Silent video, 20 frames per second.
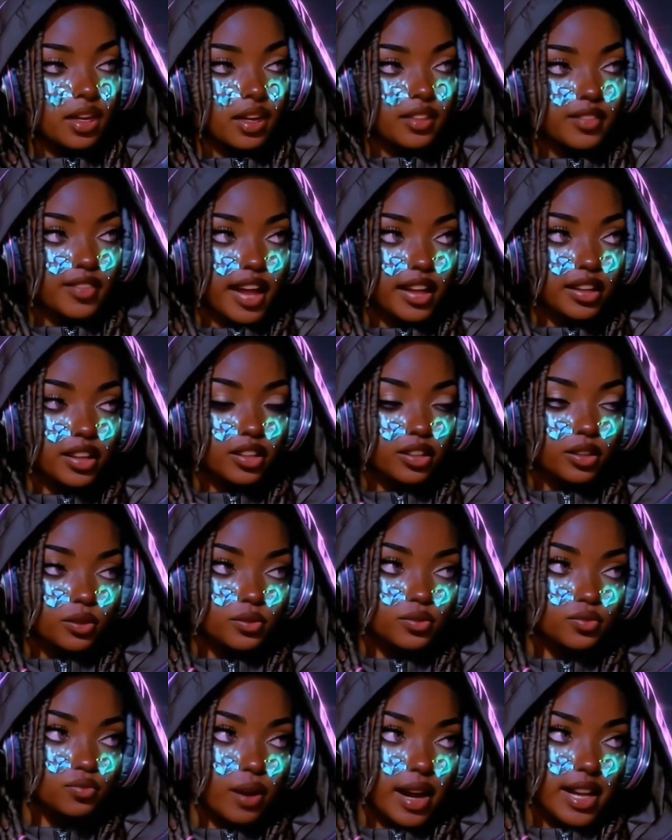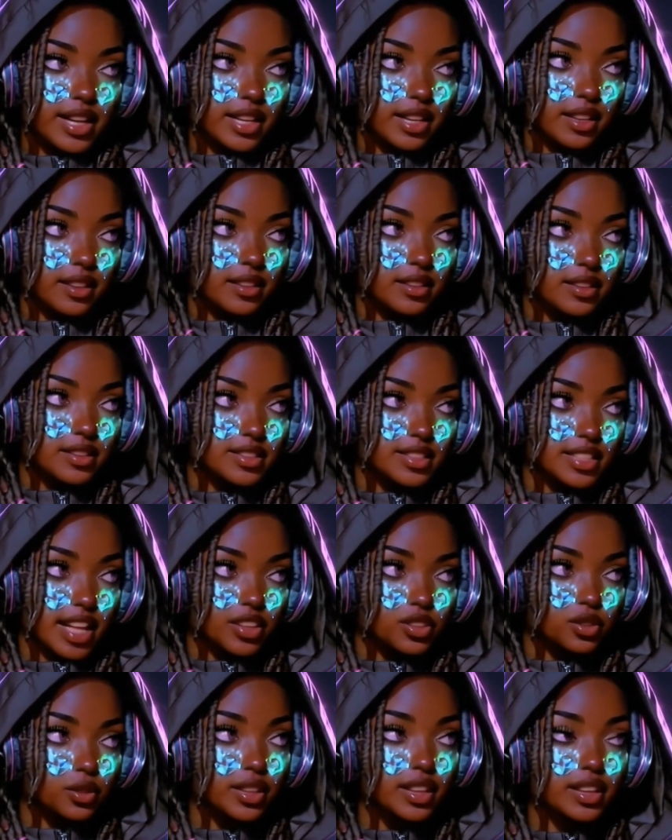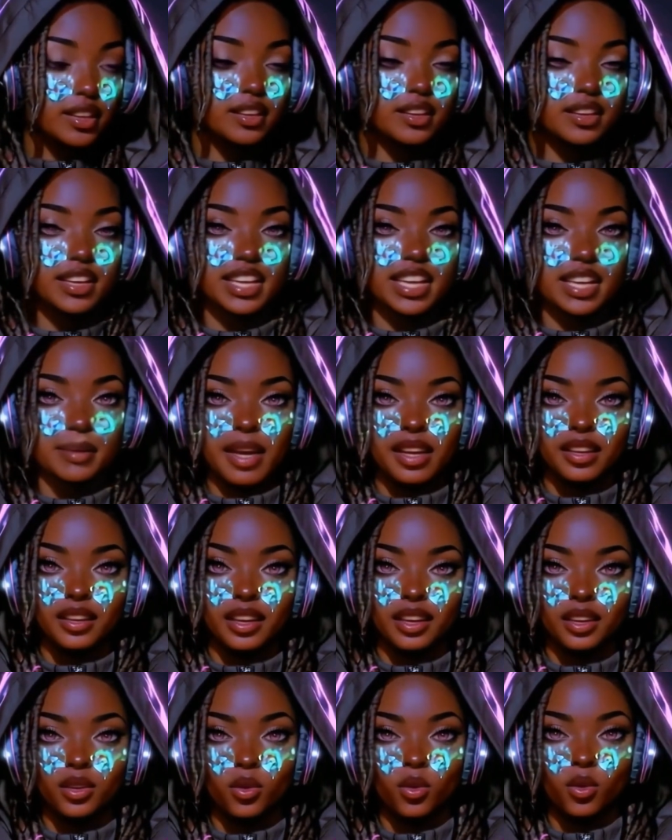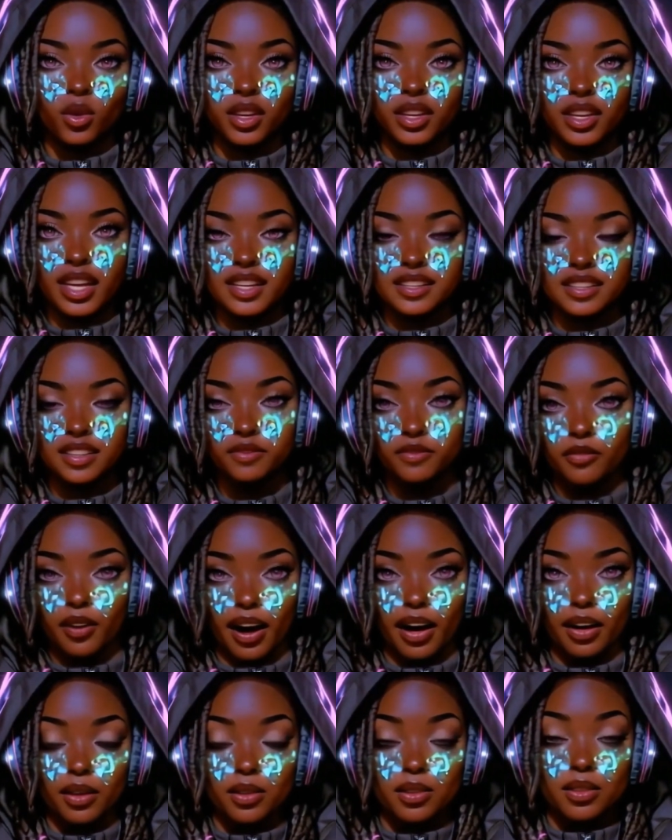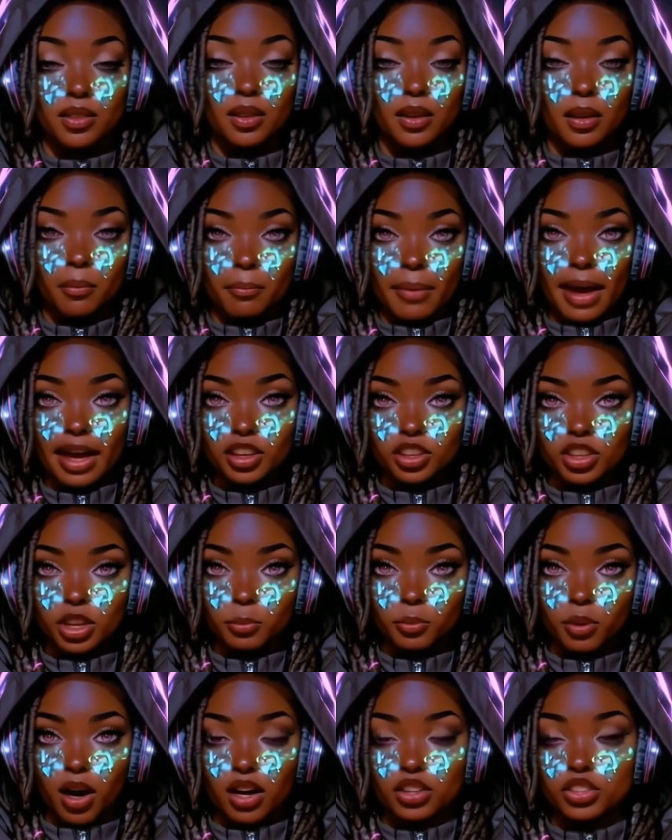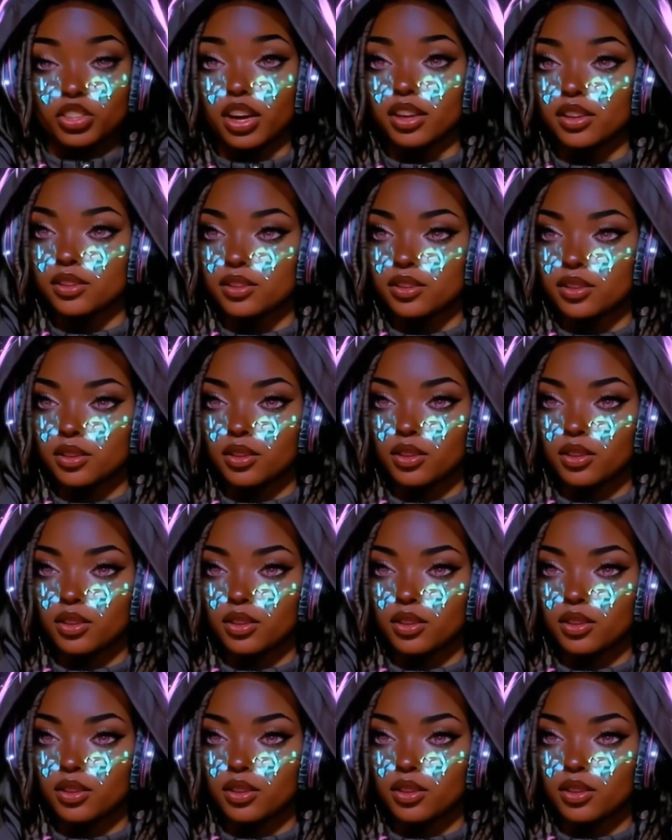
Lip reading: That includes writing, scheduling, emailing, organizing files, managing projects,